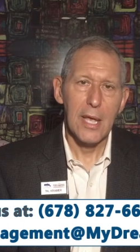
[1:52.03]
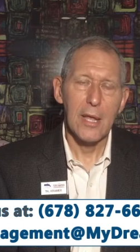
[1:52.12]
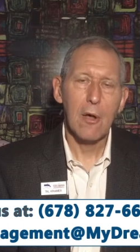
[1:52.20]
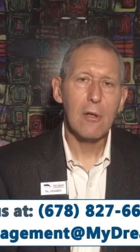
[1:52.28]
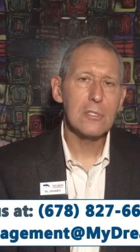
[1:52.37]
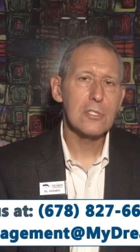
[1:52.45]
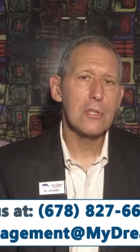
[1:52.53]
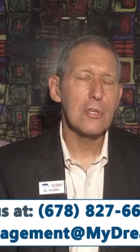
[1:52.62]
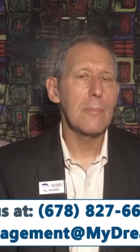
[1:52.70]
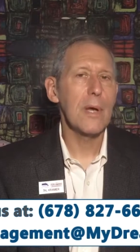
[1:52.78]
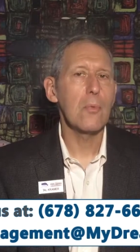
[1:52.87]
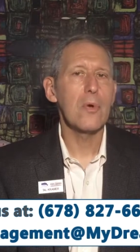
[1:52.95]
And also, you
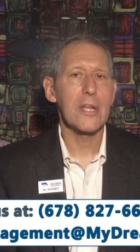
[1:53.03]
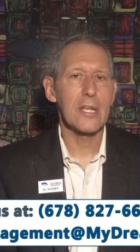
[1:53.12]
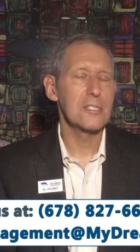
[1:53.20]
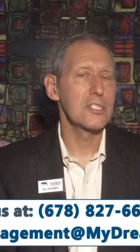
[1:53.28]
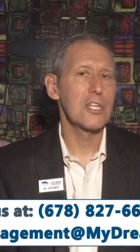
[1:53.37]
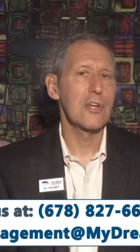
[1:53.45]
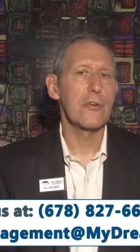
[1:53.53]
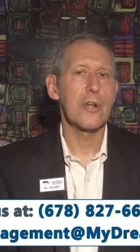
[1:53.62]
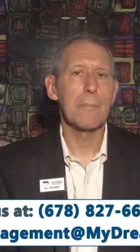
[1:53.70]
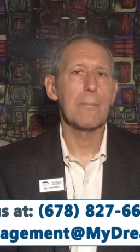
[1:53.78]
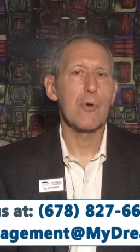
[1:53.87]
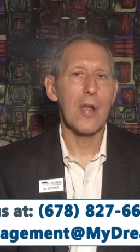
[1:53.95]
might want to consider an
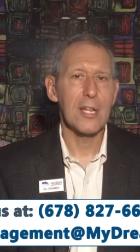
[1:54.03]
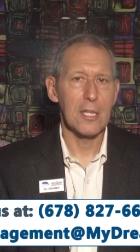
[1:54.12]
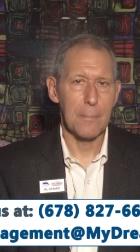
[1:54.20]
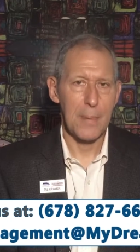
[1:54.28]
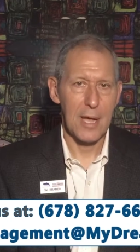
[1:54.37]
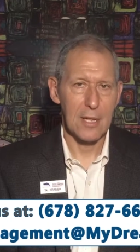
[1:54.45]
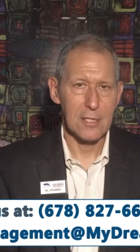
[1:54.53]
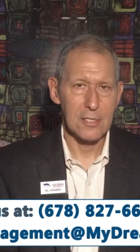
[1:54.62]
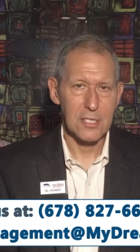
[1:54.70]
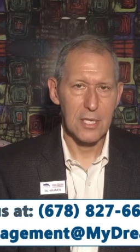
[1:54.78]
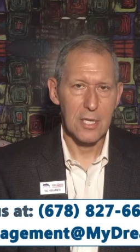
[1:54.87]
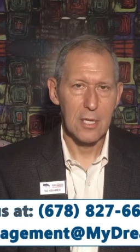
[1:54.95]
umbrella
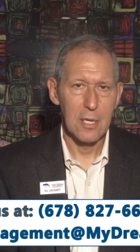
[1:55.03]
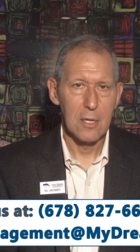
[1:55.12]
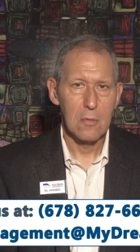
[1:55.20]
policy,